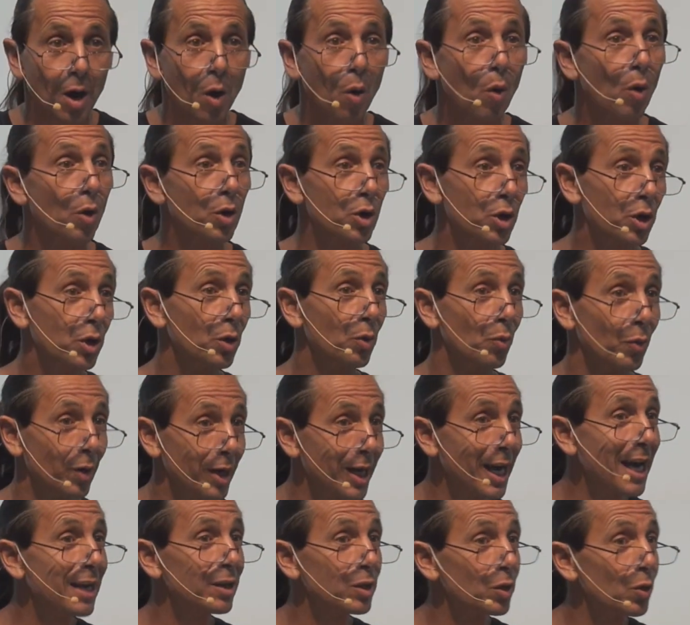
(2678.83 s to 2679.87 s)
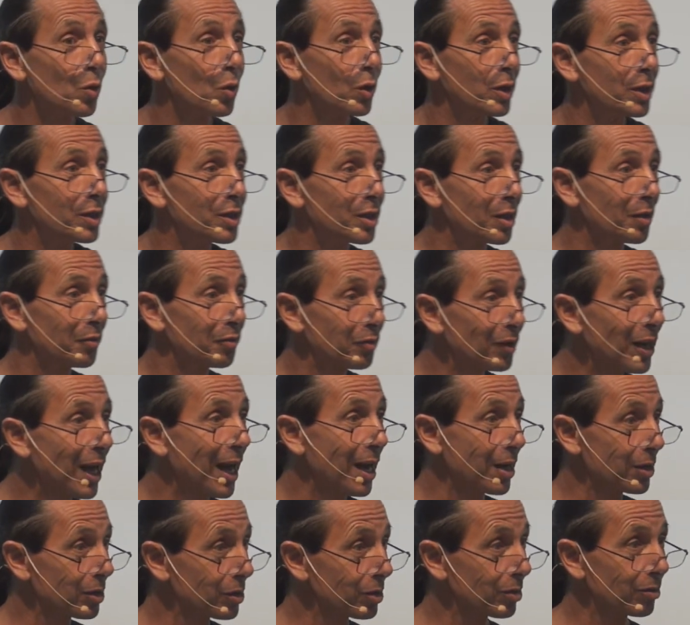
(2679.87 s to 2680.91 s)
or you can react according to the
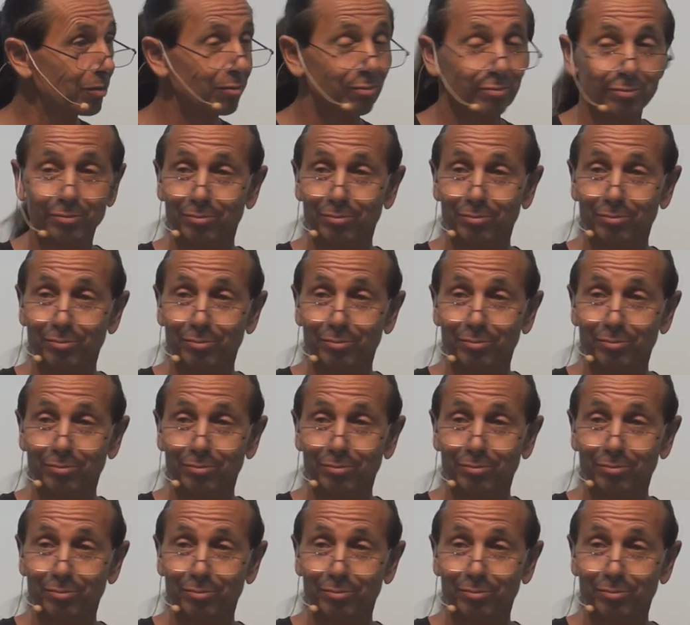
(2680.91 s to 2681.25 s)
flesh.